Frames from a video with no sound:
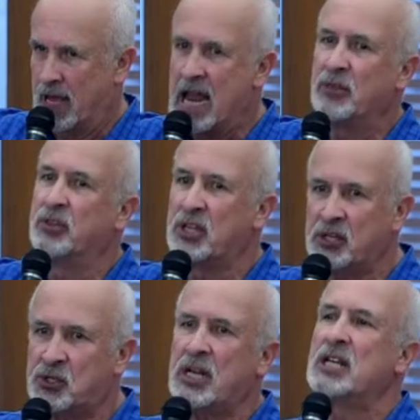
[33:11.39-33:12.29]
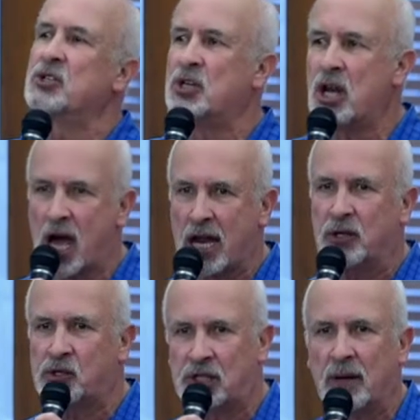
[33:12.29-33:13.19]
And this is
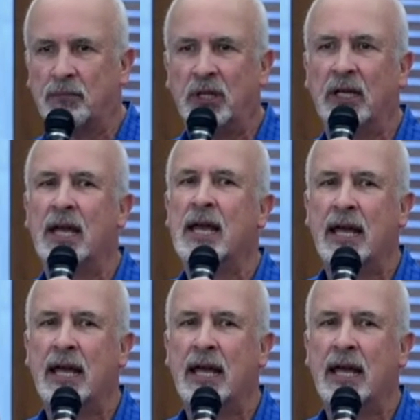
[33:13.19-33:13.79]
not something